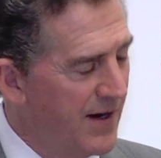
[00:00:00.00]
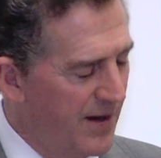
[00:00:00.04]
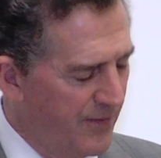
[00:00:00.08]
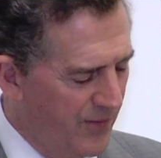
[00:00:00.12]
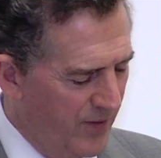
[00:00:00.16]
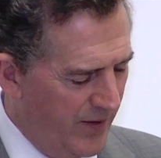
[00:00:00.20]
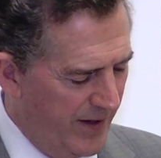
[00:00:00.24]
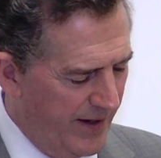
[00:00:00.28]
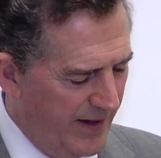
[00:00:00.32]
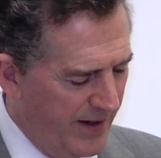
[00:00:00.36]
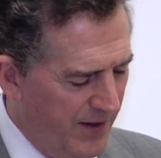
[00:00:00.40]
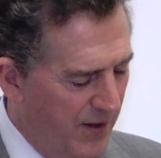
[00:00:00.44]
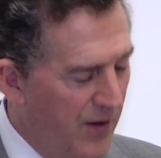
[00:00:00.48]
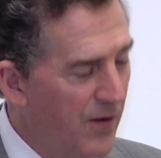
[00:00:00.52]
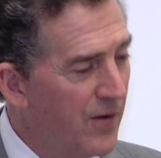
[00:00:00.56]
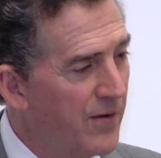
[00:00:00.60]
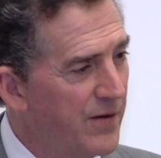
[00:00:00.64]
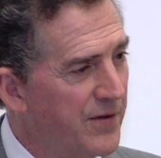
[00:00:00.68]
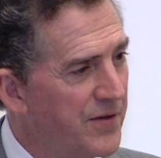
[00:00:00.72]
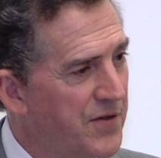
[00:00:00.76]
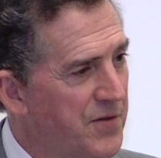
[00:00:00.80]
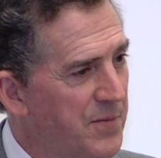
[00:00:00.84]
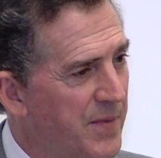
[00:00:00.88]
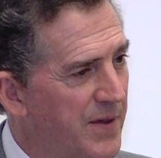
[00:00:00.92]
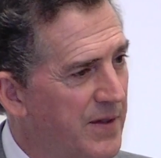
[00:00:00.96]
every
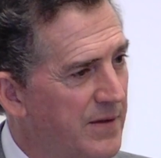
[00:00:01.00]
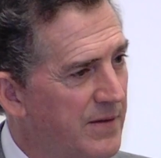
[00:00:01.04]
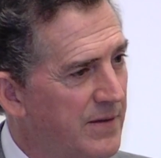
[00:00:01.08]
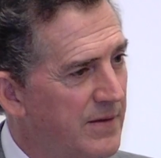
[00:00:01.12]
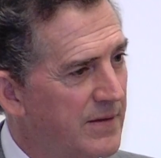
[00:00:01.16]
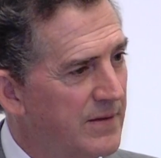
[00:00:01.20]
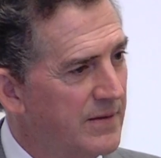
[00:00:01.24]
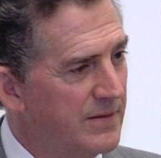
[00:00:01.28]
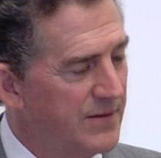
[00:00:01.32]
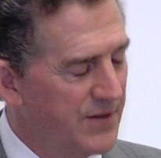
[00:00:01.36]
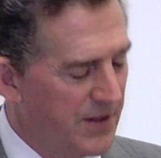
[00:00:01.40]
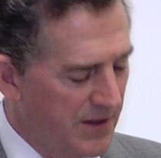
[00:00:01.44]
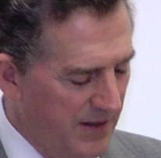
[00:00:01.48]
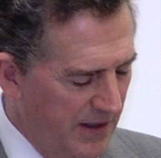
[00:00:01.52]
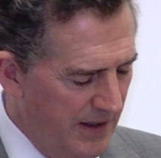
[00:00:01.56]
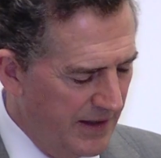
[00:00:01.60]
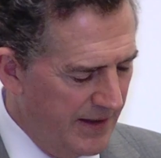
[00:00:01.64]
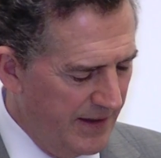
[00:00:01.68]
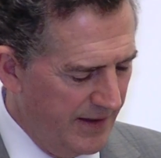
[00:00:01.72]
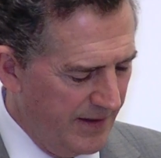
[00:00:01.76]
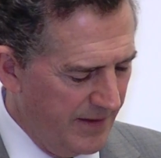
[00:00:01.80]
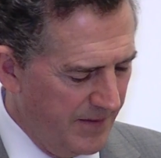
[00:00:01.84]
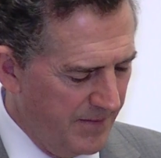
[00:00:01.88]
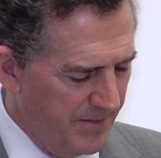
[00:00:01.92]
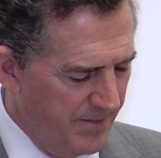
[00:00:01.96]
encouragement to
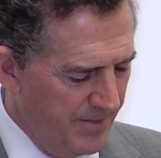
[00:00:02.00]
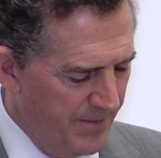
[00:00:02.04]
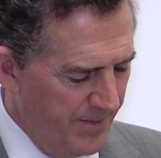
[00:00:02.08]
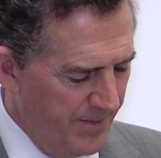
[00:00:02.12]
cling,